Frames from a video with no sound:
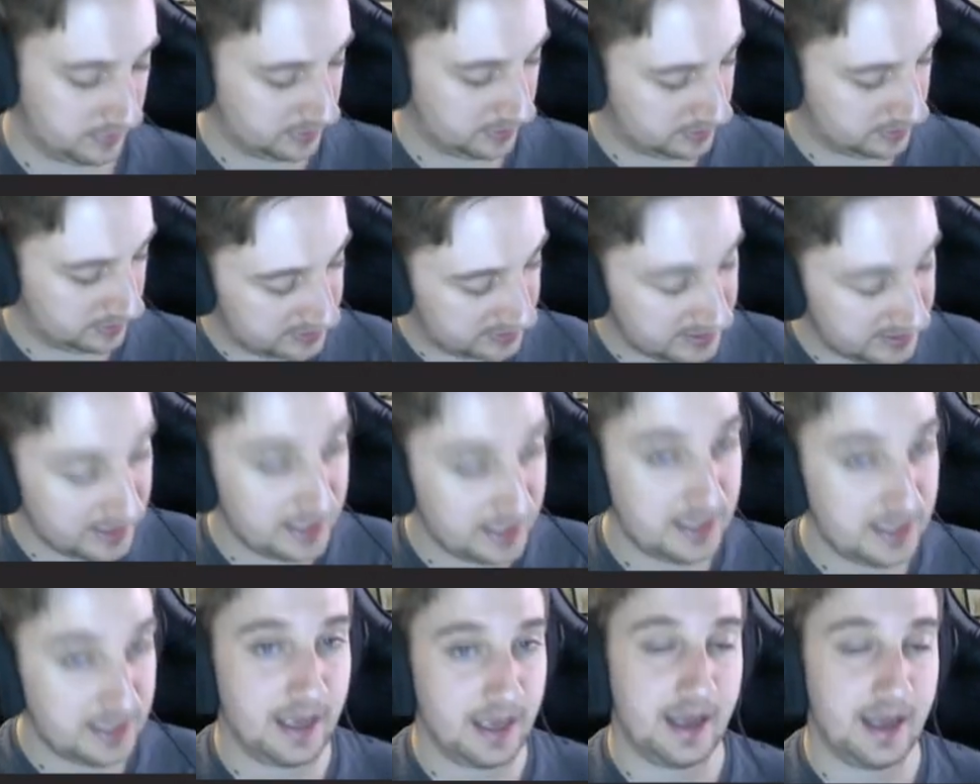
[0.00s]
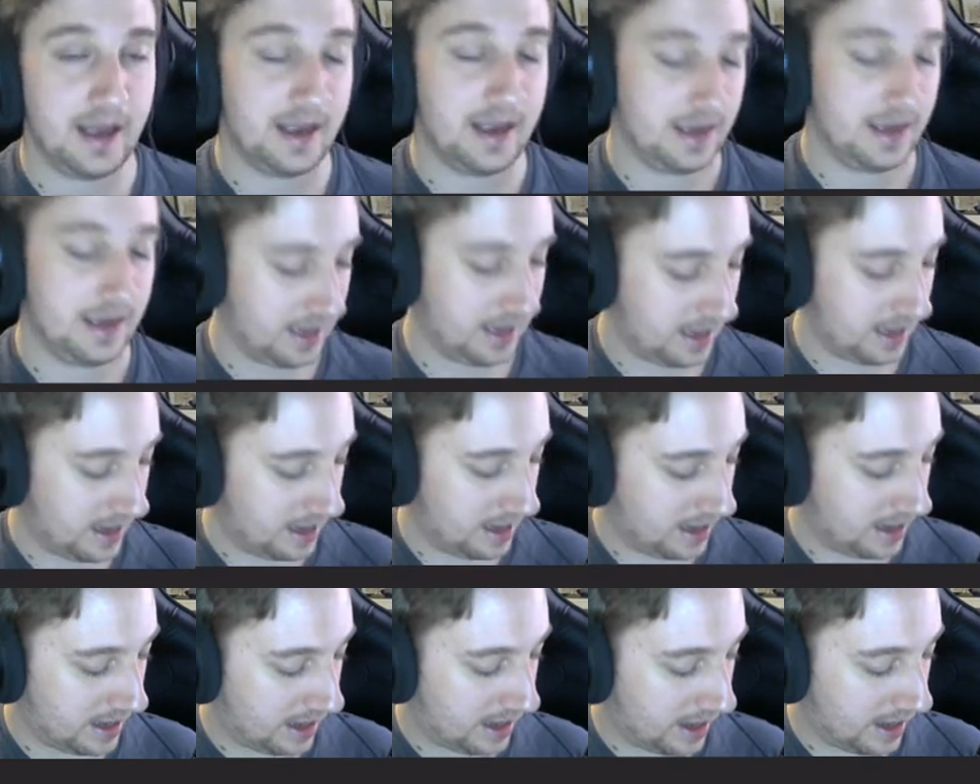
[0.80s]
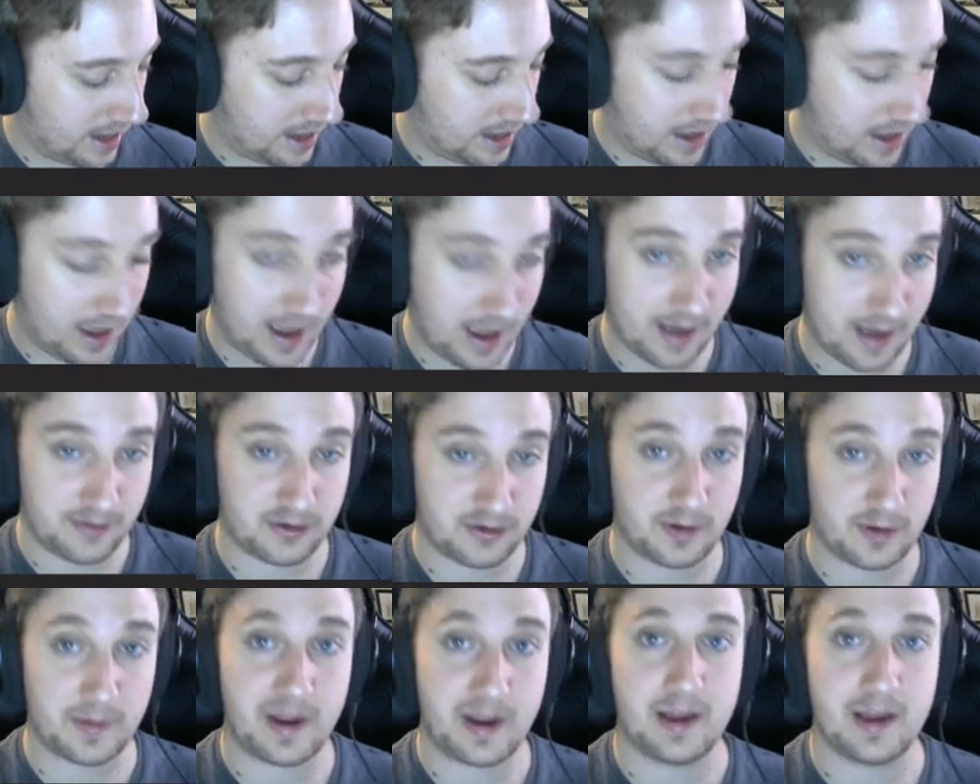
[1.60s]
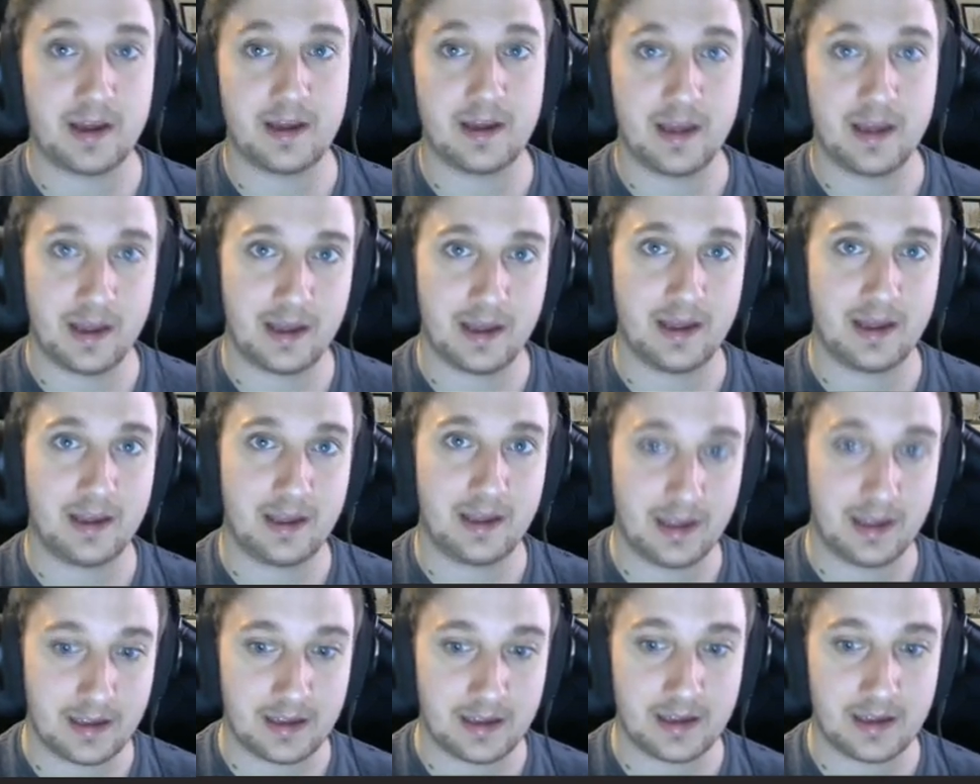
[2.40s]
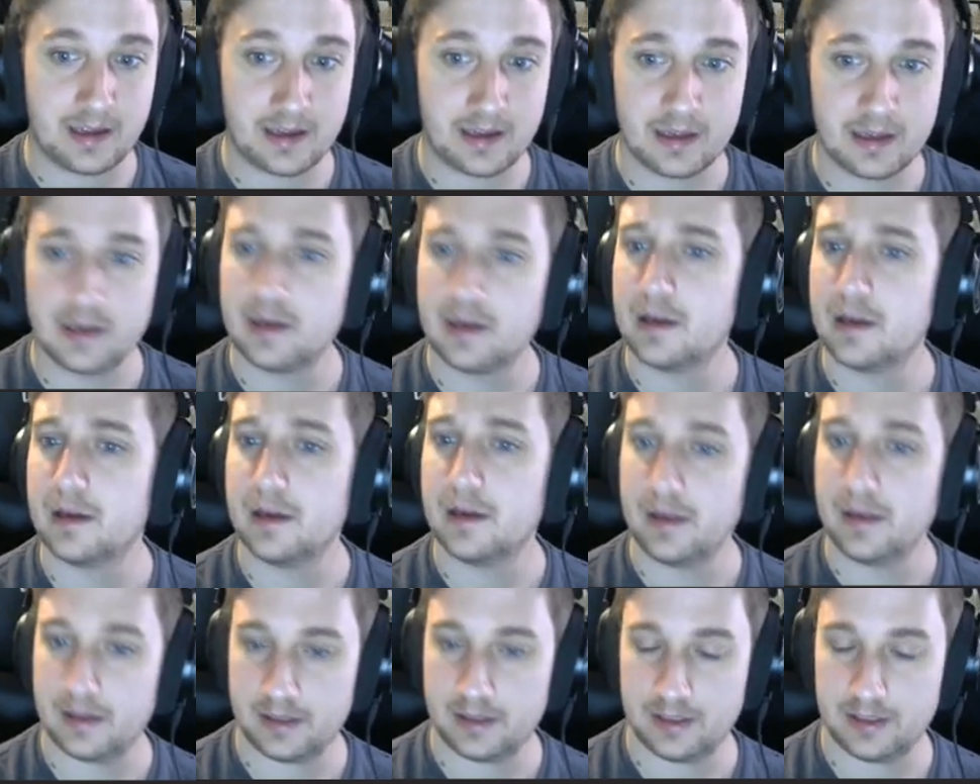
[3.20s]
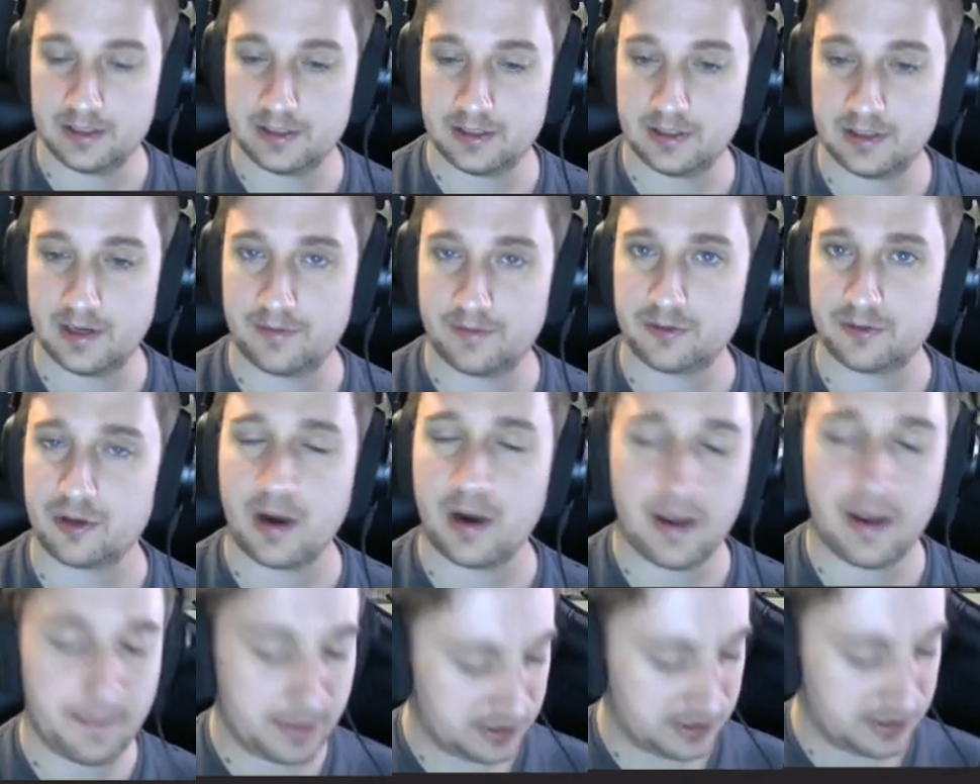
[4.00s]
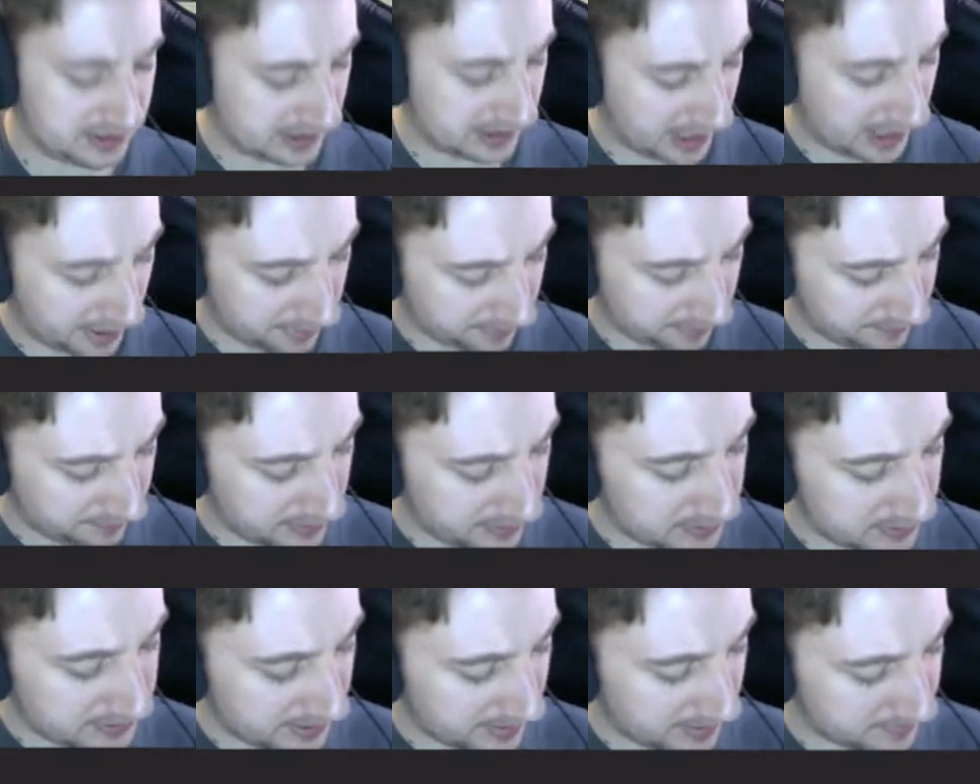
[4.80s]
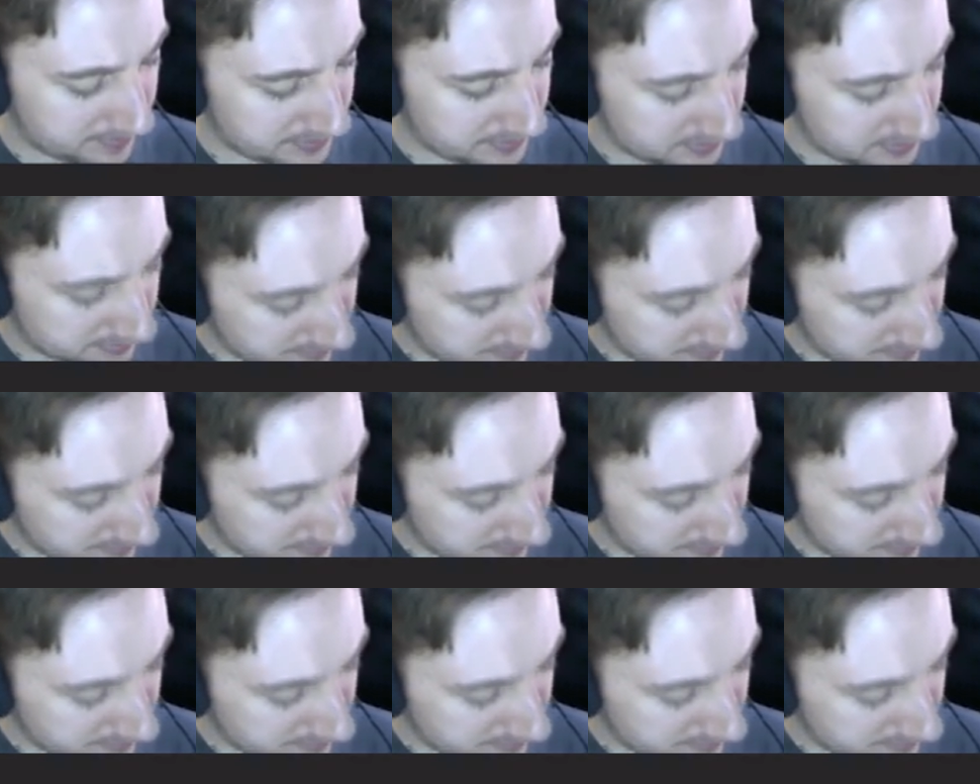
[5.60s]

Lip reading: D, A, F sharp, A. Easy enough. Try a pizzicato a few times.